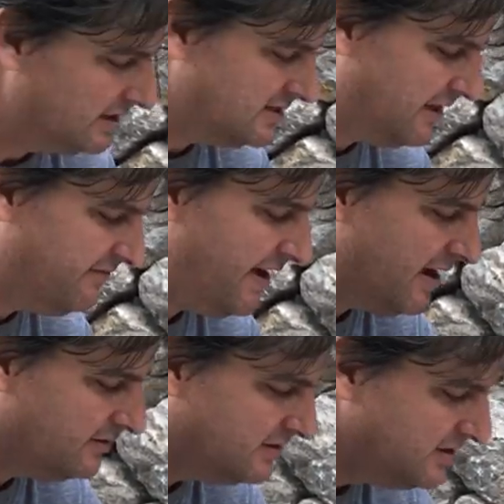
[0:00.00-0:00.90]
because I
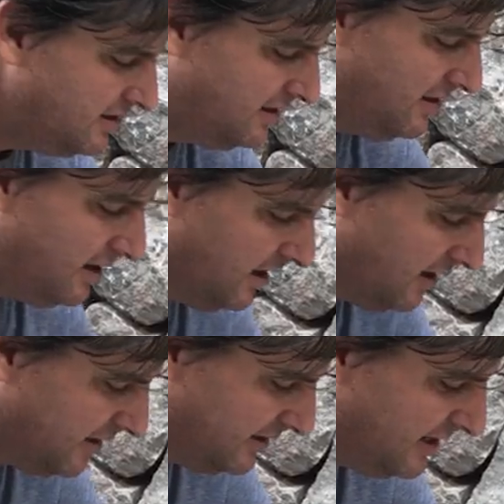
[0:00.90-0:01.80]
found,
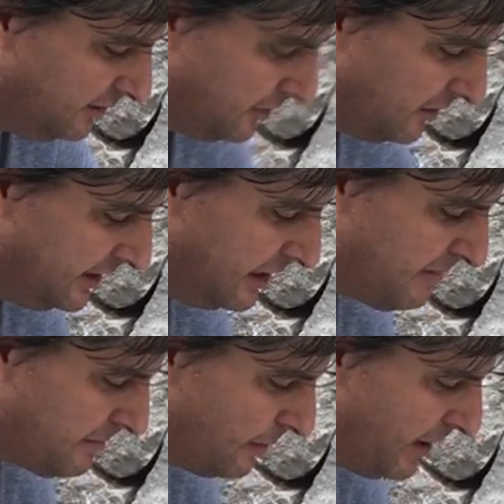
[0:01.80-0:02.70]
uh, did a little
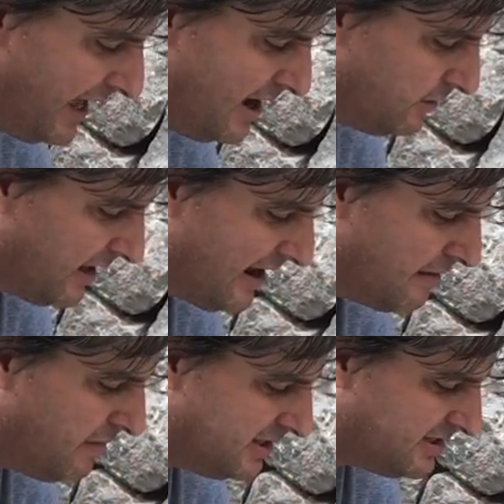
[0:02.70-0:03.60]
cleanup on my way out, and
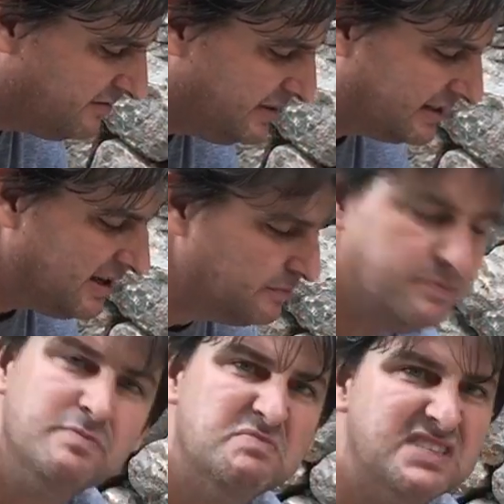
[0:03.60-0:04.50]
I must have picked up
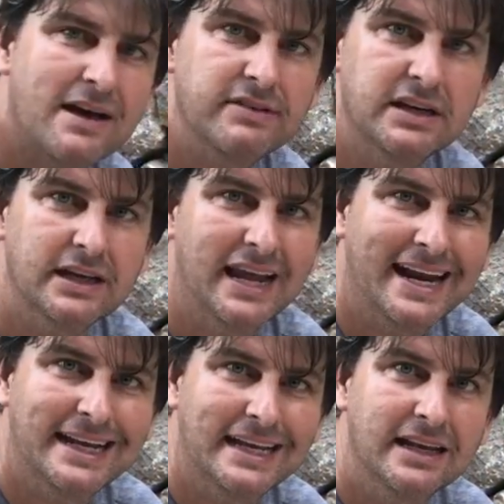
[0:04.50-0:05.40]
70,
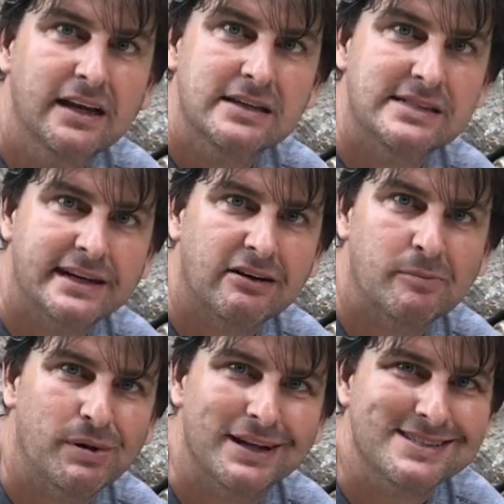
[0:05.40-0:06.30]
80
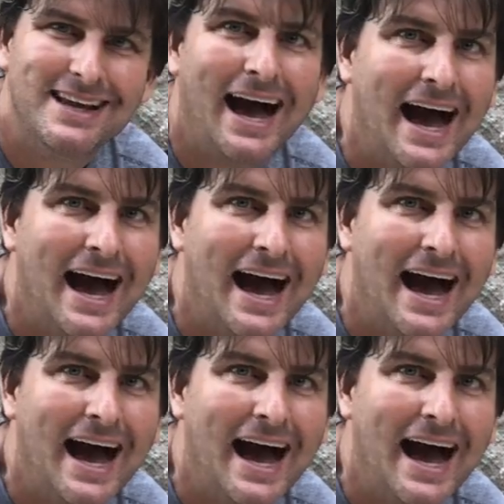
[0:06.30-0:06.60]
cigarette butts.